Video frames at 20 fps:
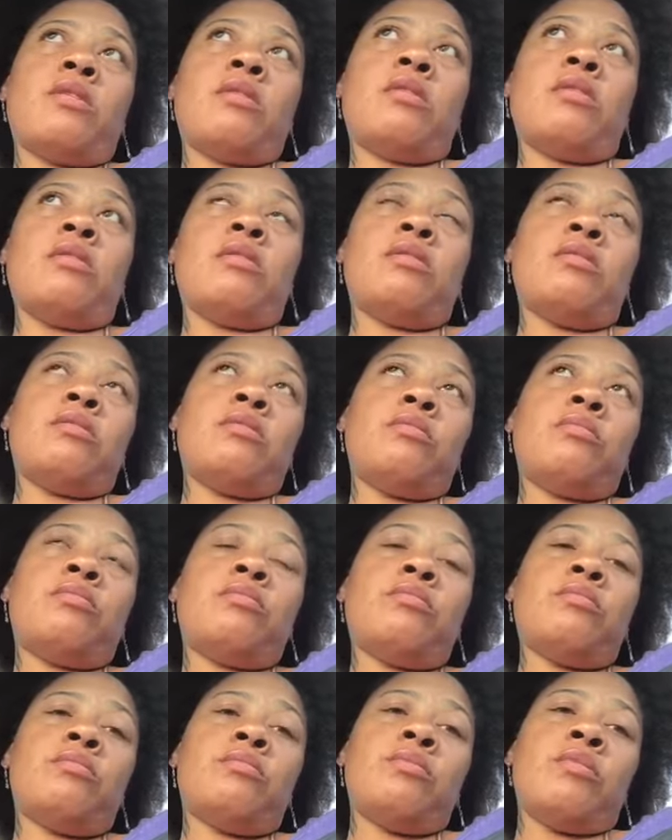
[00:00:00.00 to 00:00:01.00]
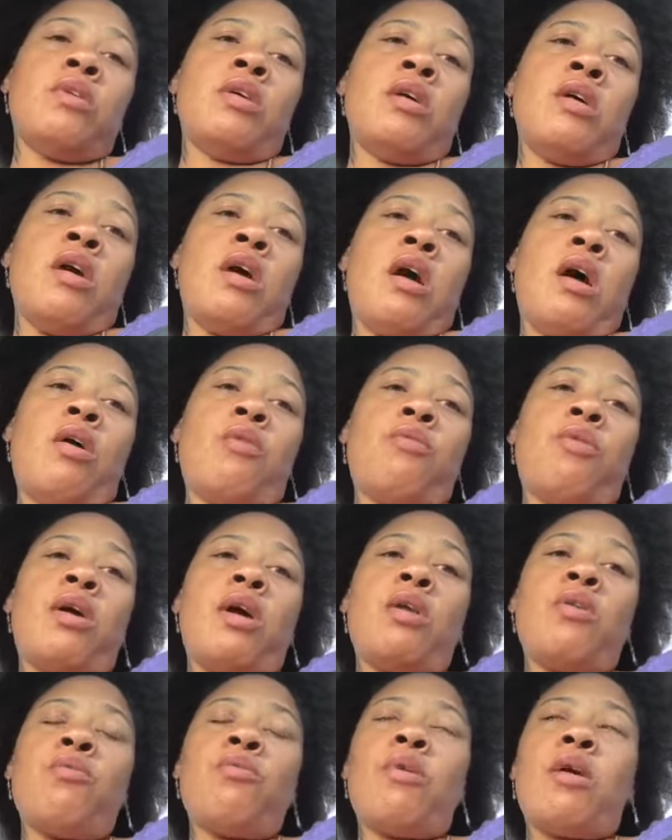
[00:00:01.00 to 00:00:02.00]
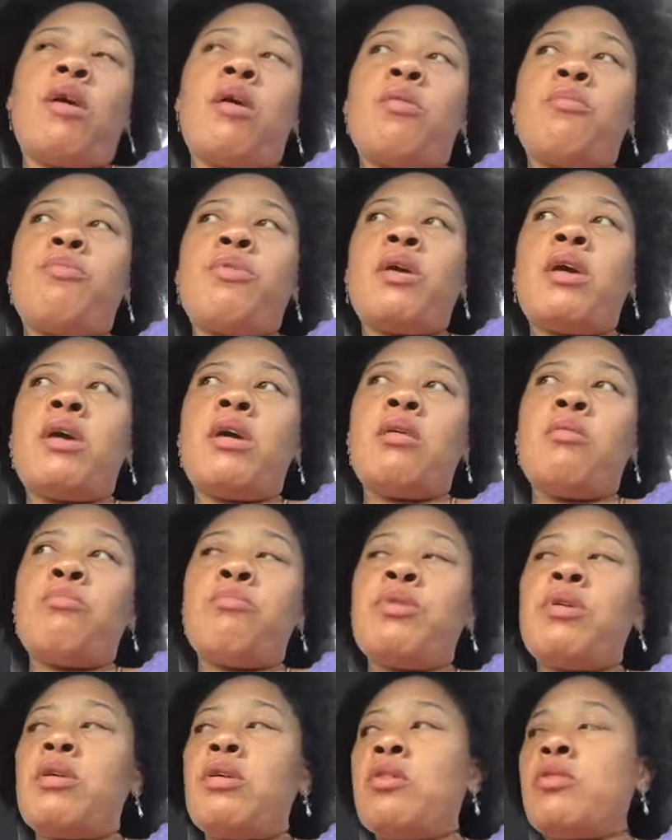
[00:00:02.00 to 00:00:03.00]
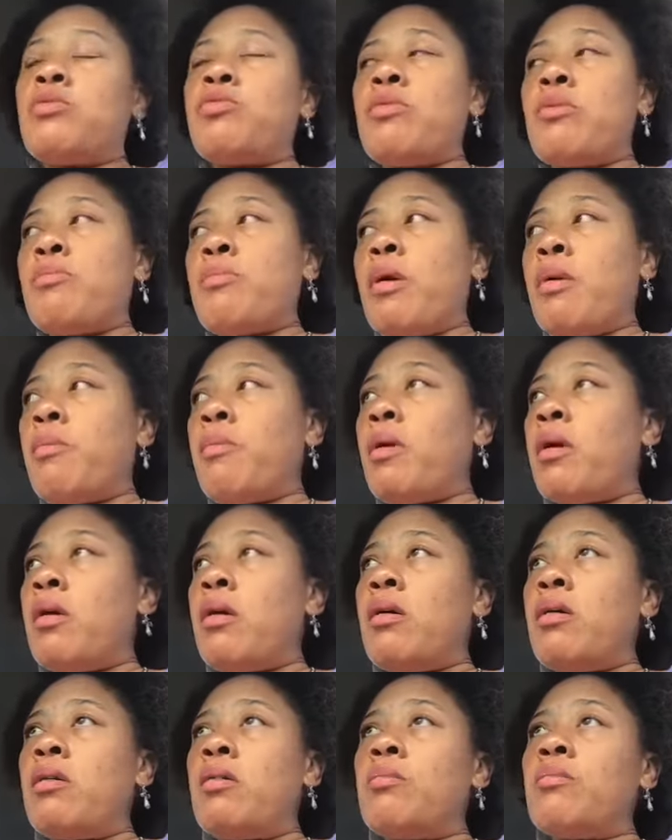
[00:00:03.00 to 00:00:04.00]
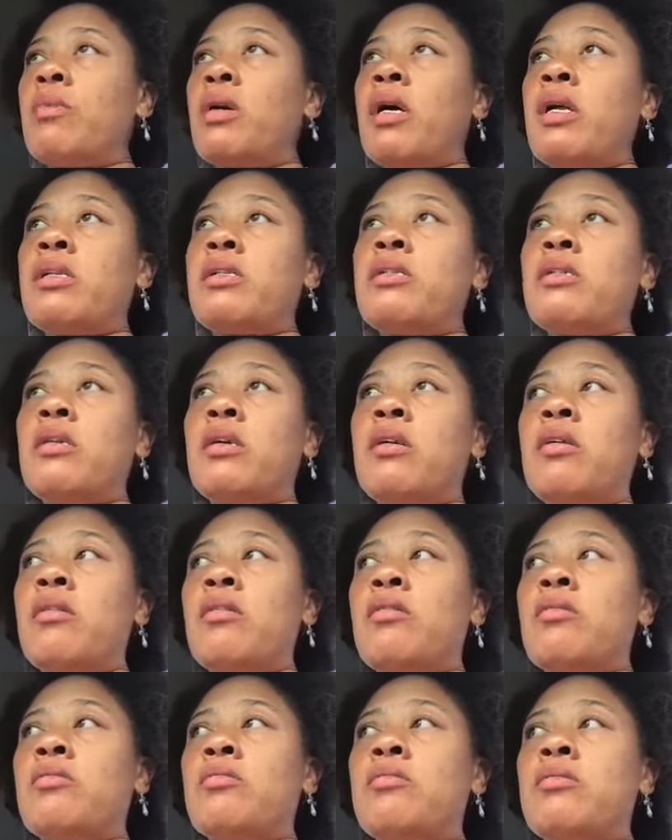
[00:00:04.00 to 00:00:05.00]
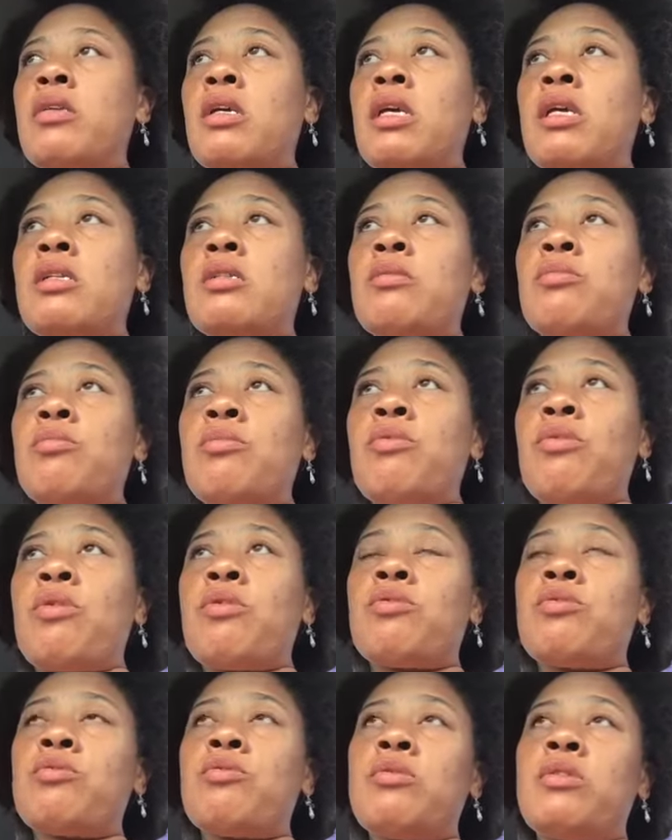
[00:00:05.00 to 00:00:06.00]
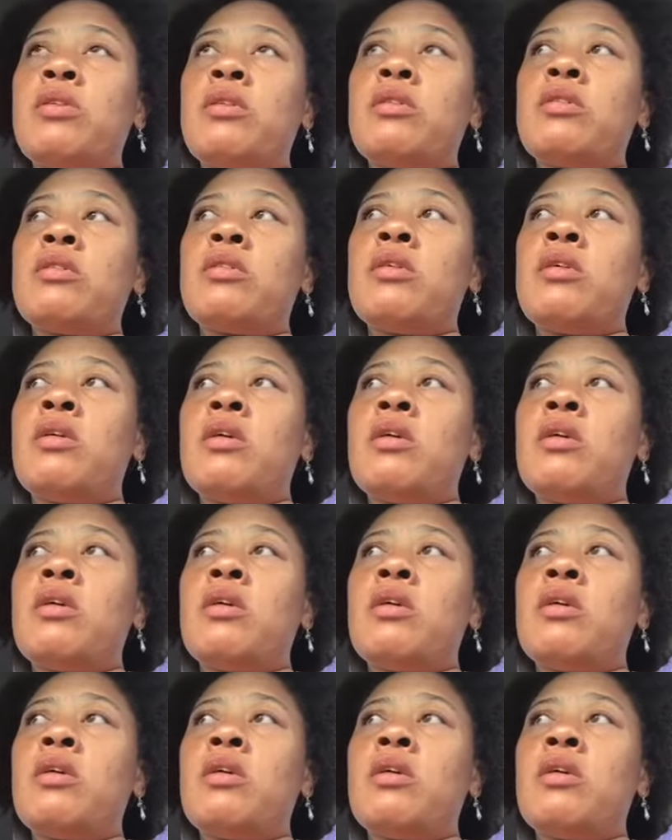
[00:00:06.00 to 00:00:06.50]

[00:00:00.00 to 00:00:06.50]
um I ran around paying bills with my mom I took her to get some groceries